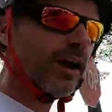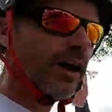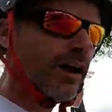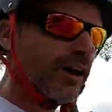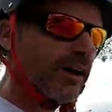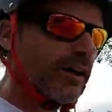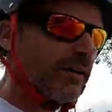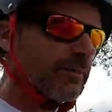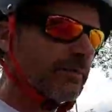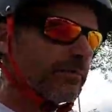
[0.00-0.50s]

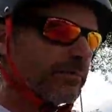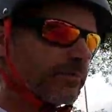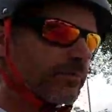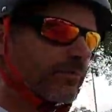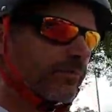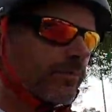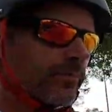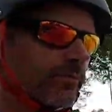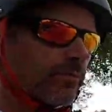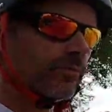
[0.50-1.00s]
um,
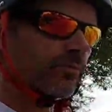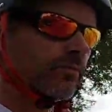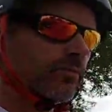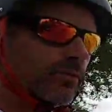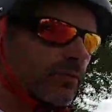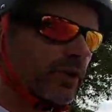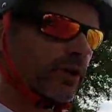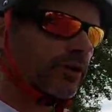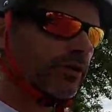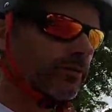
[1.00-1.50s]

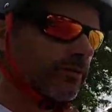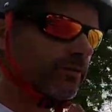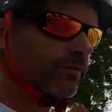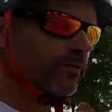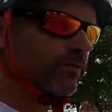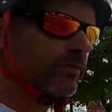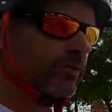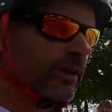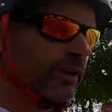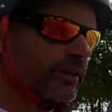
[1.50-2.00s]
you know,
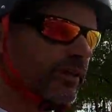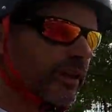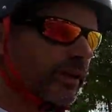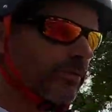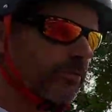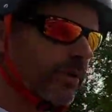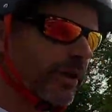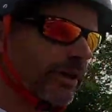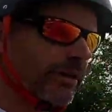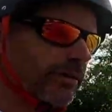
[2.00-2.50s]
they, they
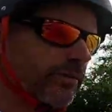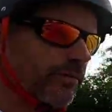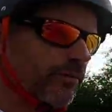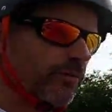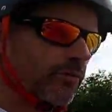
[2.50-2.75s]
might